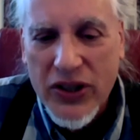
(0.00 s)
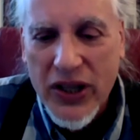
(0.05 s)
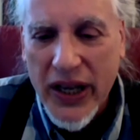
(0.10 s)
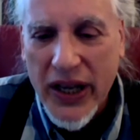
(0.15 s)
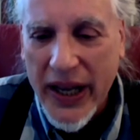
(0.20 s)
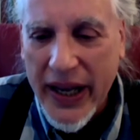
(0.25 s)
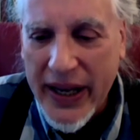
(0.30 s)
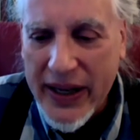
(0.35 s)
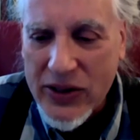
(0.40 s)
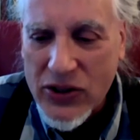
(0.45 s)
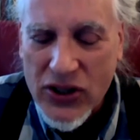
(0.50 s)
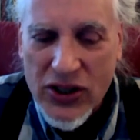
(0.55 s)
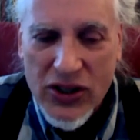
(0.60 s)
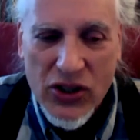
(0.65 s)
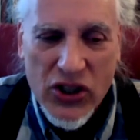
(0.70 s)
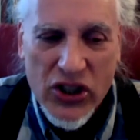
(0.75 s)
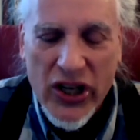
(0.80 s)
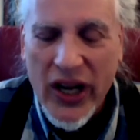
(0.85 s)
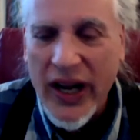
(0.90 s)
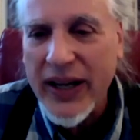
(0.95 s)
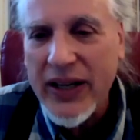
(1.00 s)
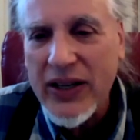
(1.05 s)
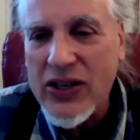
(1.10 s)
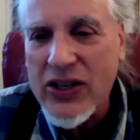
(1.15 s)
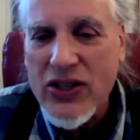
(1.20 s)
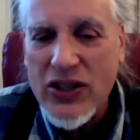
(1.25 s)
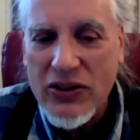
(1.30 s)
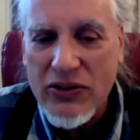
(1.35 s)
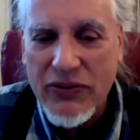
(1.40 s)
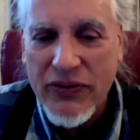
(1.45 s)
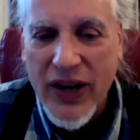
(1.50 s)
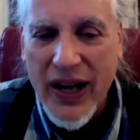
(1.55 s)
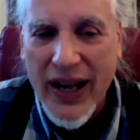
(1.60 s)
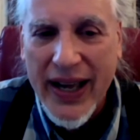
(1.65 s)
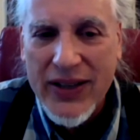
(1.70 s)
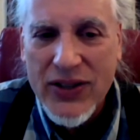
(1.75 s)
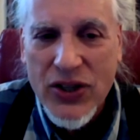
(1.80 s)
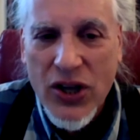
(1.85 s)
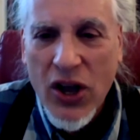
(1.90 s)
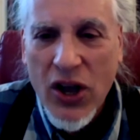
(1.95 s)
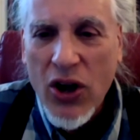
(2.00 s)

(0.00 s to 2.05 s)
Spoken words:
the ancient Chinese advice,